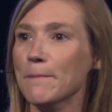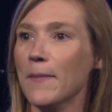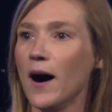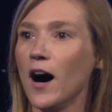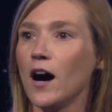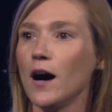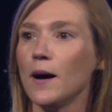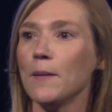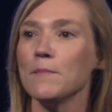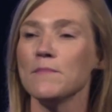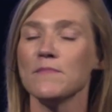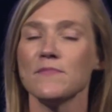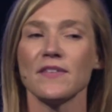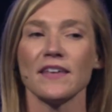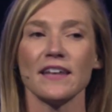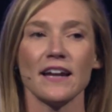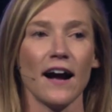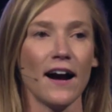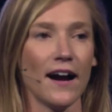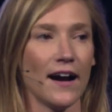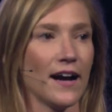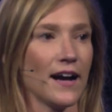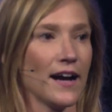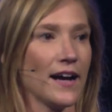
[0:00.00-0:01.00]
the mom
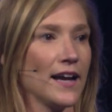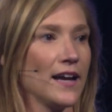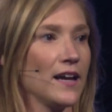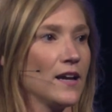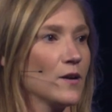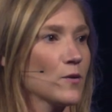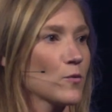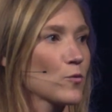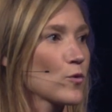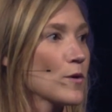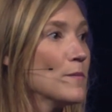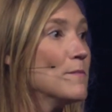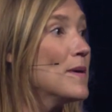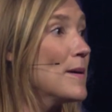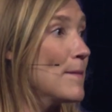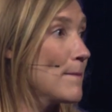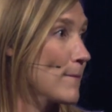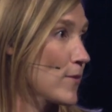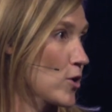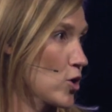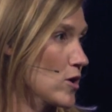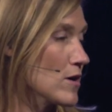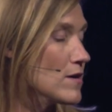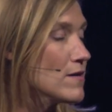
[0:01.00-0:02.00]
that I
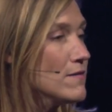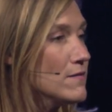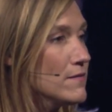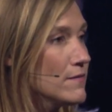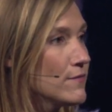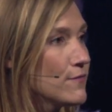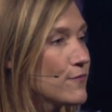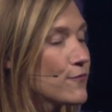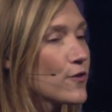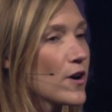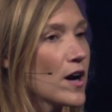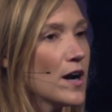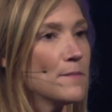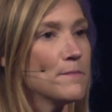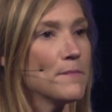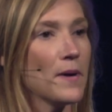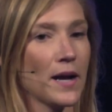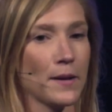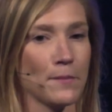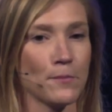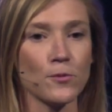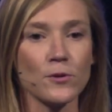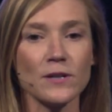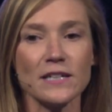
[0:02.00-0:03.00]
remember from
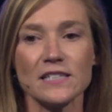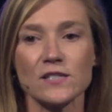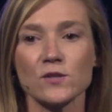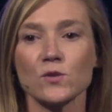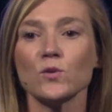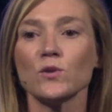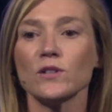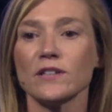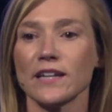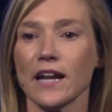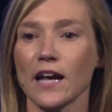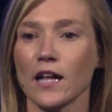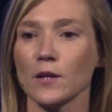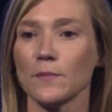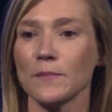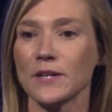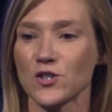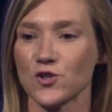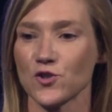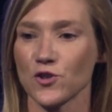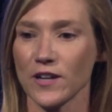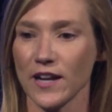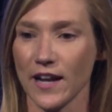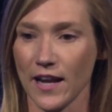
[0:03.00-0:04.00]
my preschool and
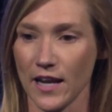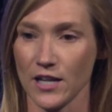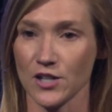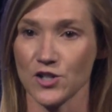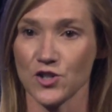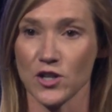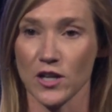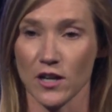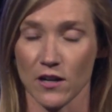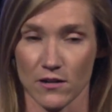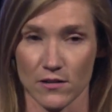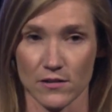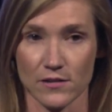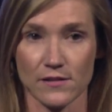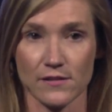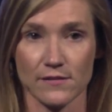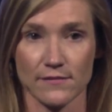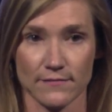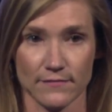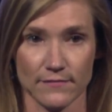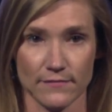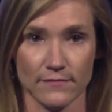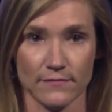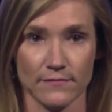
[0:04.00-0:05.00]
elementary age
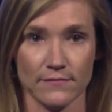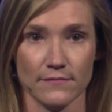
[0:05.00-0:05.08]
years.